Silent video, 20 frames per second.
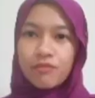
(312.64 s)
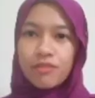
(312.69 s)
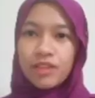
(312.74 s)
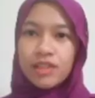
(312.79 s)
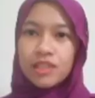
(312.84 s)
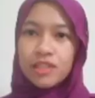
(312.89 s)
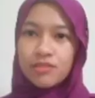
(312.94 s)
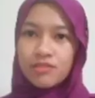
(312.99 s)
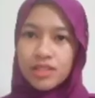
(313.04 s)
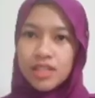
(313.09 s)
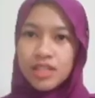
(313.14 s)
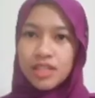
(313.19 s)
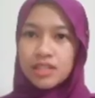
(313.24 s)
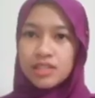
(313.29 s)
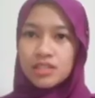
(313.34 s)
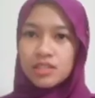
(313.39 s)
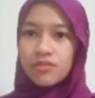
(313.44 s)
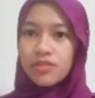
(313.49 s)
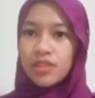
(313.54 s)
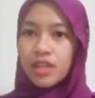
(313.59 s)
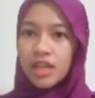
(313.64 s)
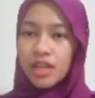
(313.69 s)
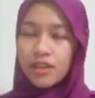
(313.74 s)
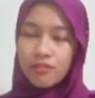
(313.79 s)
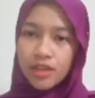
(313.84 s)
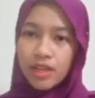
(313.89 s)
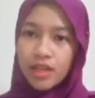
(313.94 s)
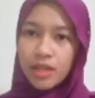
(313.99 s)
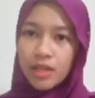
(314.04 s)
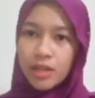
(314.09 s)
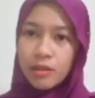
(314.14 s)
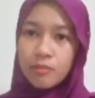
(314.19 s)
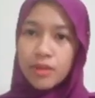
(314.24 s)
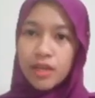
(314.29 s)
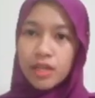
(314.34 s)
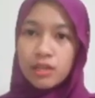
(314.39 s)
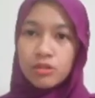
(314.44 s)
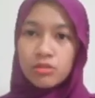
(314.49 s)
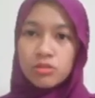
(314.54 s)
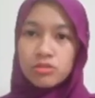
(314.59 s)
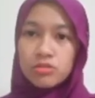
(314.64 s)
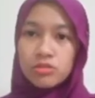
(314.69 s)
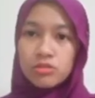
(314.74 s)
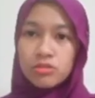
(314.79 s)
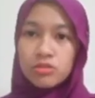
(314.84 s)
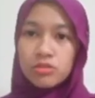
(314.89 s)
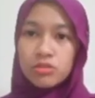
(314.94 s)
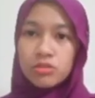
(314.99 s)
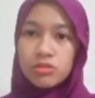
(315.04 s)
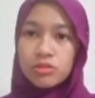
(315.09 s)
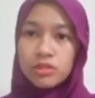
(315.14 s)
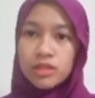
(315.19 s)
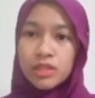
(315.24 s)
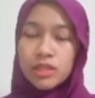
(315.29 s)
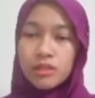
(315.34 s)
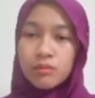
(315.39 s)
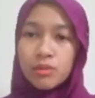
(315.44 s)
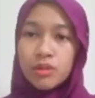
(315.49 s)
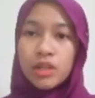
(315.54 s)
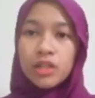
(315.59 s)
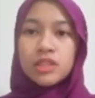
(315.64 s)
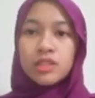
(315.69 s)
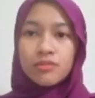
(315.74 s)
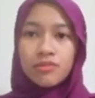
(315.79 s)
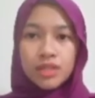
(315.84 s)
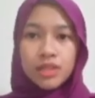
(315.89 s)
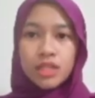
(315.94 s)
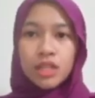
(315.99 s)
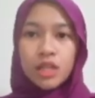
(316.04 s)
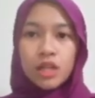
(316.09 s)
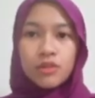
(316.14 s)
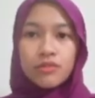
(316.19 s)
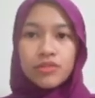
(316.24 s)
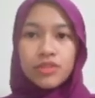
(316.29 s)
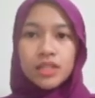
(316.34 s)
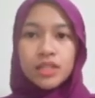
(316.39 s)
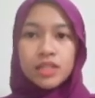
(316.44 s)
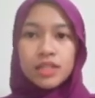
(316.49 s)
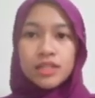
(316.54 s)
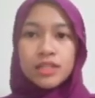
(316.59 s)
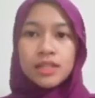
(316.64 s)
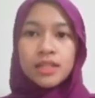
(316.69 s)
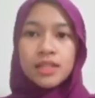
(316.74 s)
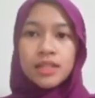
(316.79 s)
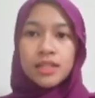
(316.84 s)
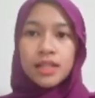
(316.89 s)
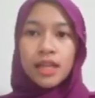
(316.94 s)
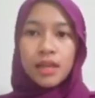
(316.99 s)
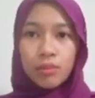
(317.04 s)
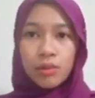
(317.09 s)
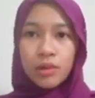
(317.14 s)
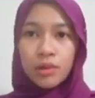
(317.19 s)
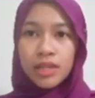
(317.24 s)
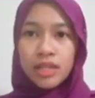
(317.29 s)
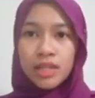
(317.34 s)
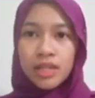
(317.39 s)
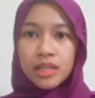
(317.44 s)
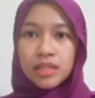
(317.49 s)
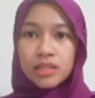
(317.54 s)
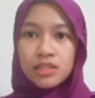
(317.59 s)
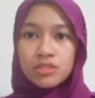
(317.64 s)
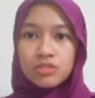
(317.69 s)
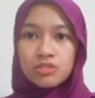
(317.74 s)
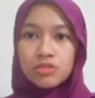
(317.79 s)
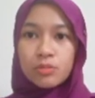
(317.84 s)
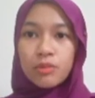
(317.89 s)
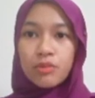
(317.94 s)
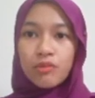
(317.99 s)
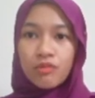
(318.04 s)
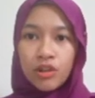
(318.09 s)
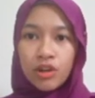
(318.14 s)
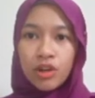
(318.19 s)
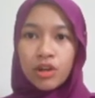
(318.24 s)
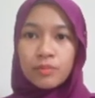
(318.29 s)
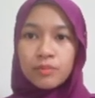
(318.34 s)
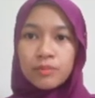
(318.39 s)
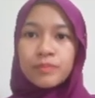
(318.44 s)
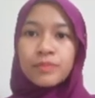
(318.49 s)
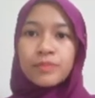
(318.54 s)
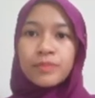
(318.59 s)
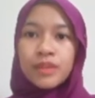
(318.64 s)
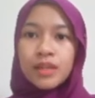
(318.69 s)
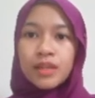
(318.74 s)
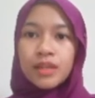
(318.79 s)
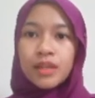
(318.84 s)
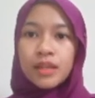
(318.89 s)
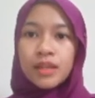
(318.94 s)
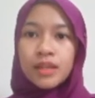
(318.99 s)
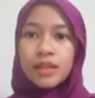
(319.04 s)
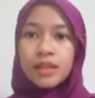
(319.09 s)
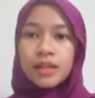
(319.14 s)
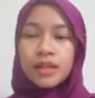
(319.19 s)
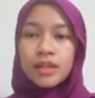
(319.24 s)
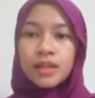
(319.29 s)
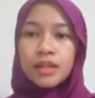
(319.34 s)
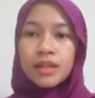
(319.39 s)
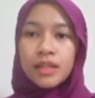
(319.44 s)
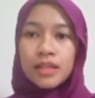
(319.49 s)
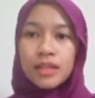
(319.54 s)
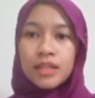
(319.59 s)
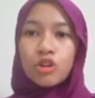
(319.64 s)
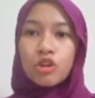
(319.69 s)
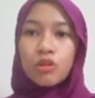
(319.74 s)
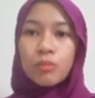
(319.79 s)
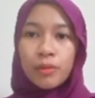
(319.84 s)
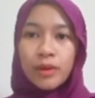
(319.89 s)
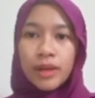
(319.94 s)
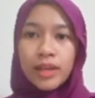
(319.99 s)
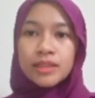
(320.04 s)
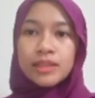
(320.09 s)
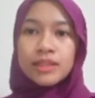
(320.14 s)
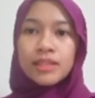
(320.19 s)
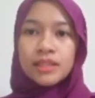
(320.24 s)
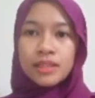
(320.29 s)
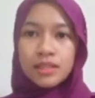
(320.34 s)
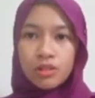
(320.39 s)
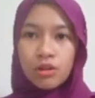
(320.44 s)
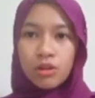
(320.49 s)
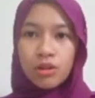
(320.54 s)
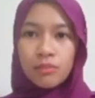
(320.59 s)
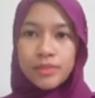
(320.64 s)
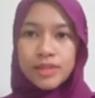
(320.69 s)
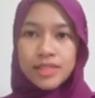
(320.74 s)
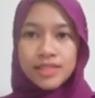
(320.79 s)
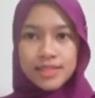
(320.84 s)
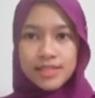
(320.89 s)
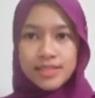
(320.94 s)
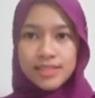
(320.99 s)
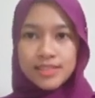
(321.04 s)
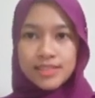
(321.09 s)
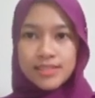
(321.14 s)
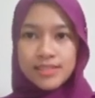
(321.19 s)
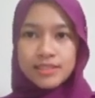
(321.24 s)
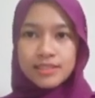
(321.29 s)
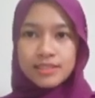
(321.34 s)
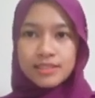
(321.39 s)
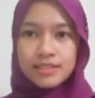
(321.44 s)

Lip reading: effectiveness of the FM and also the productivity of the employees to perform in operating the core businesses.